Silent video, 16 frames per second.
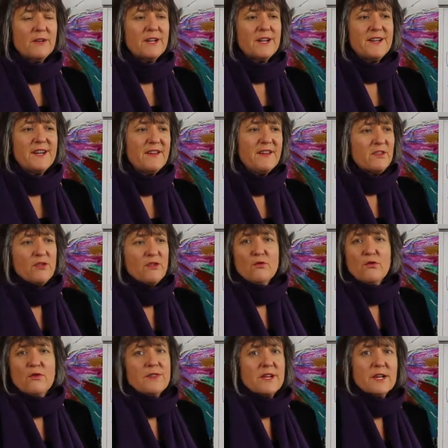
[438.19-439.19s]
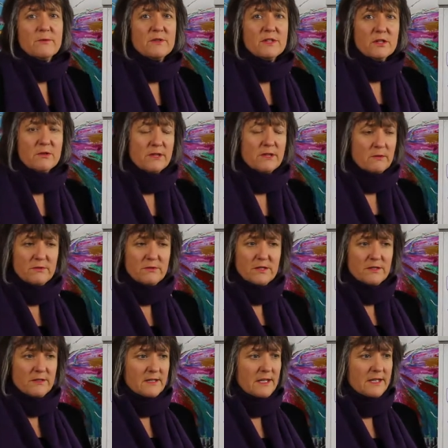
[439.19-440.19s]
And I never thought that I would do it. It was
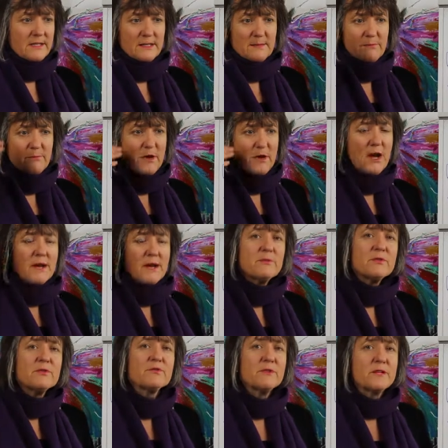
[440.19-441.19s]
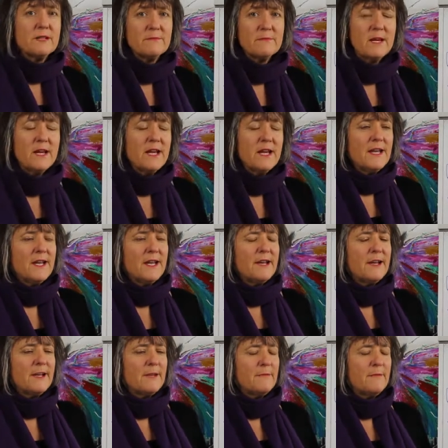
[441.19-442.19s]
just like this pipe dream
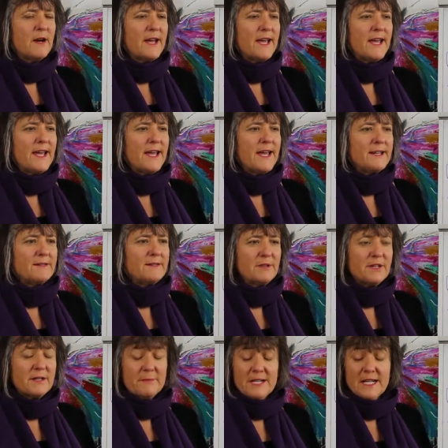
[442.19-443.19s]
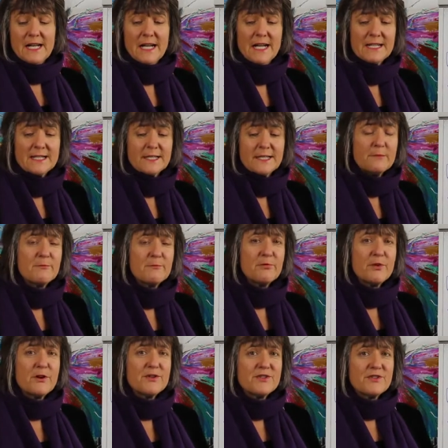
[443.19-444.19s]
uh, in my head. But I've been collecting
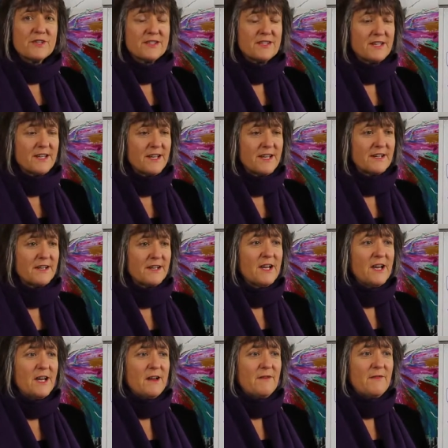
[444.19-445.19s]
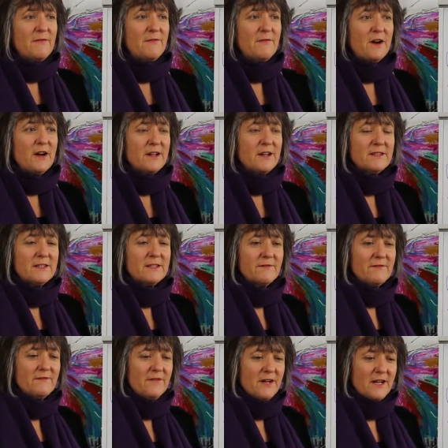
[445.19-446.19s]
brochures. I had a file,
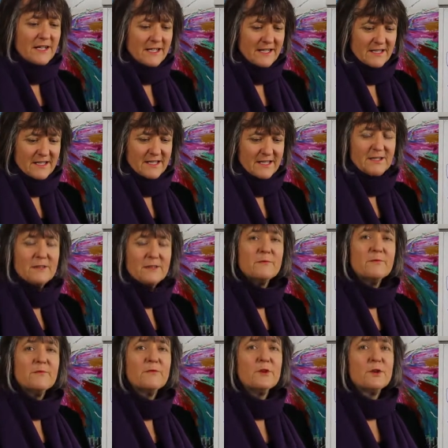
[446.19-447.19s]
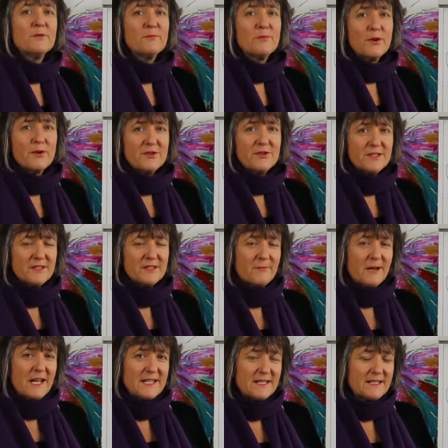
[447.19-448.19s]
filing system full of brochures
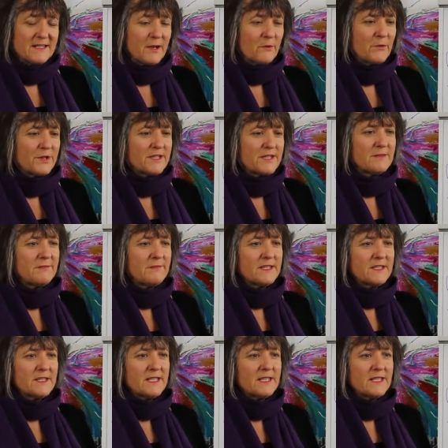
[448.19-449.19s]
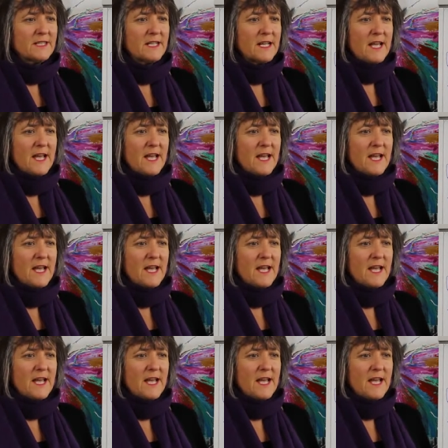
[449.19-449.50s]
of places I wanted to visit.